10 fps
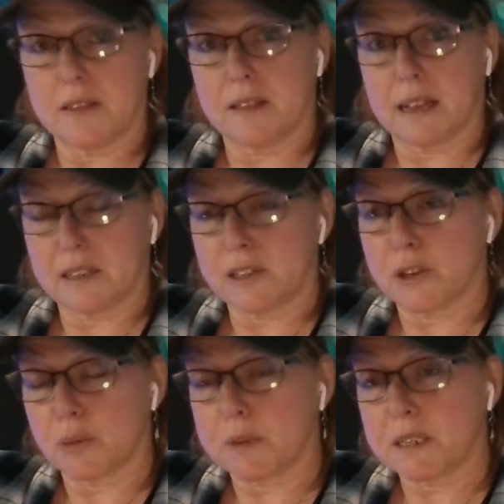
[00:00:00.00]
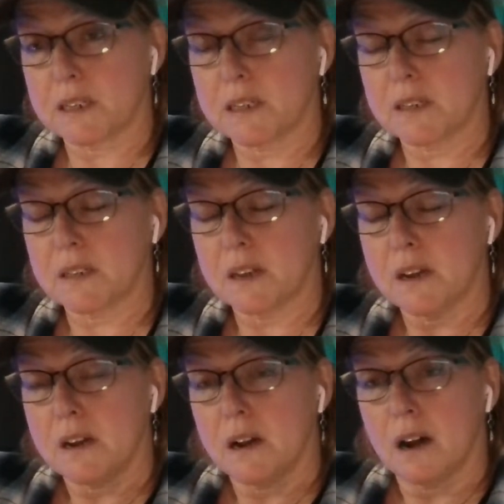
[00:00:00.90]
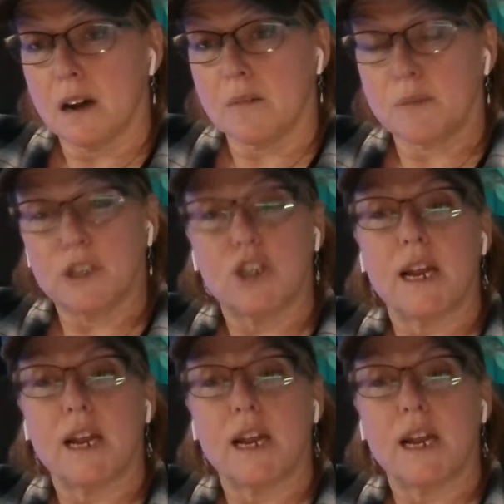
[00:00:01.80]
that's their business. But